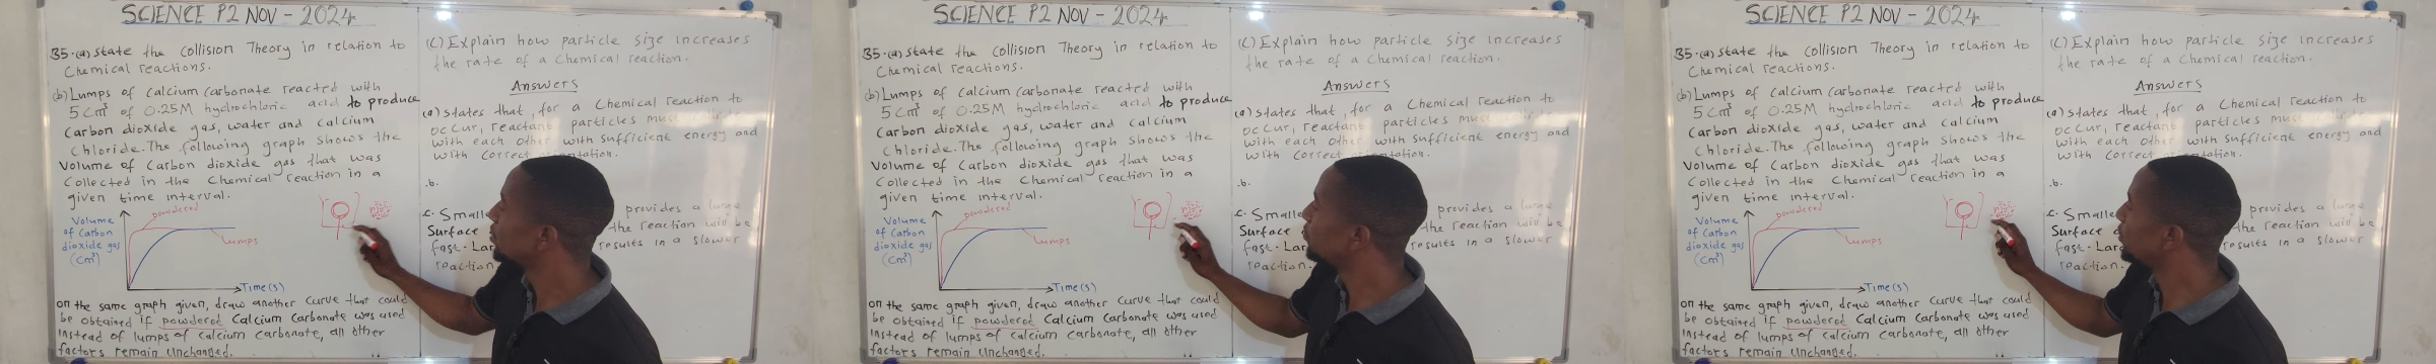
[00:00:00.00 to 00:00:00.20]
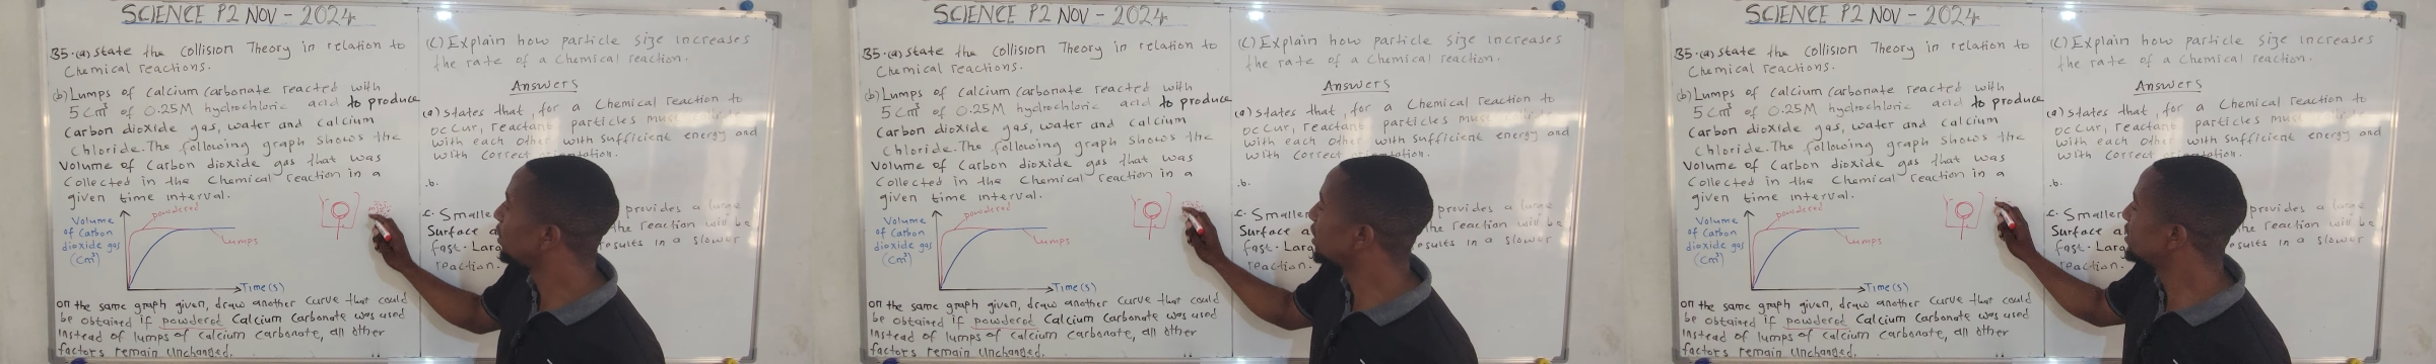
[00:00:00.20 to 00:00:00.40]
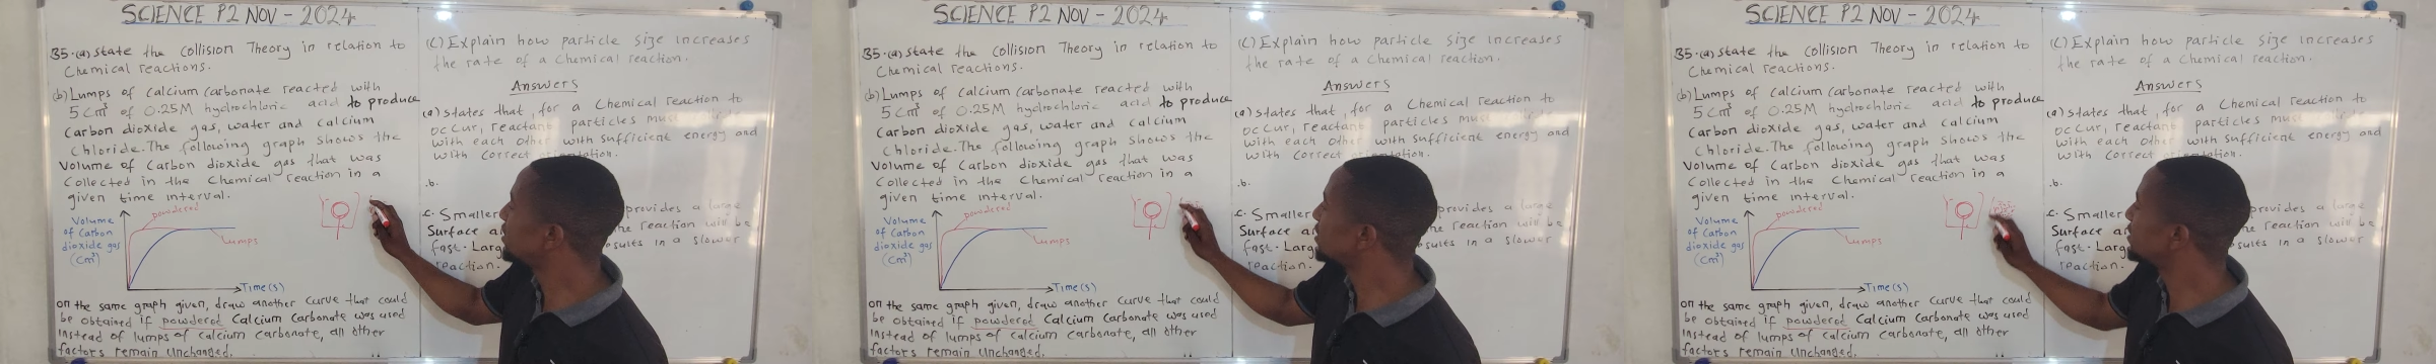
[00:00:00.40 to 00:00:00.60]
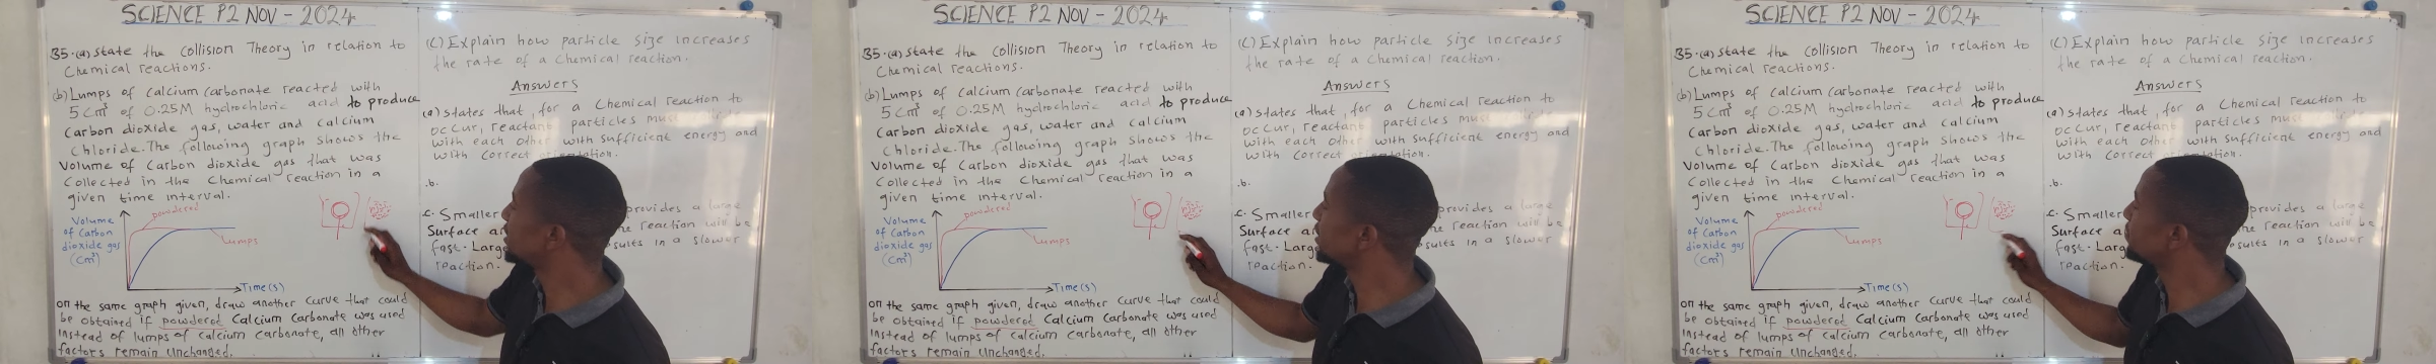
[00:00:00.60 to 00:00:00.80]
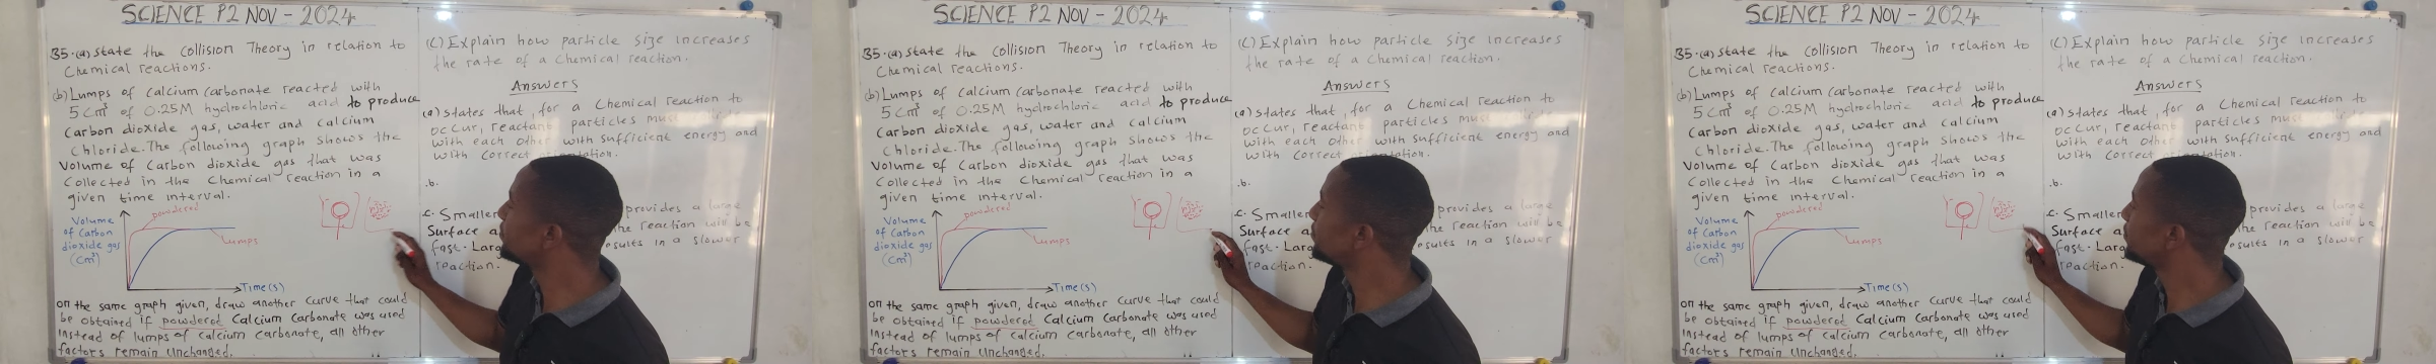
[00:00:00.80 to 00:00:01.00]
We get the
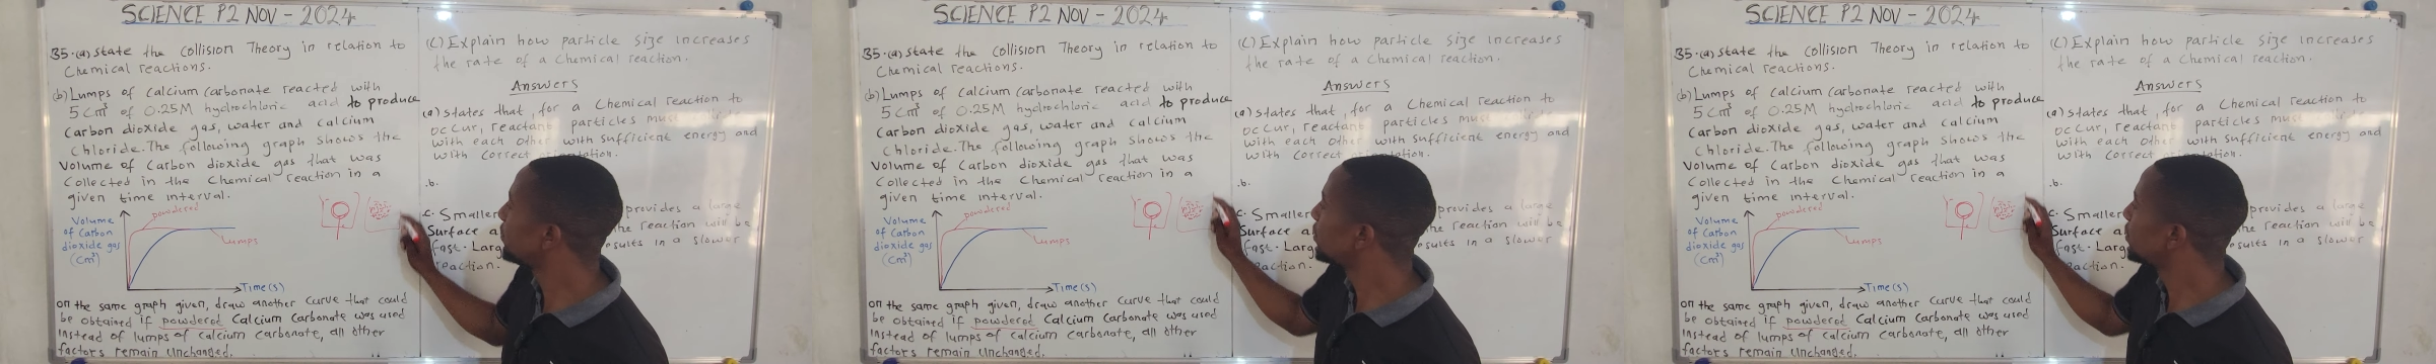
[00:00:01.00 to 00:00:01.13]
same,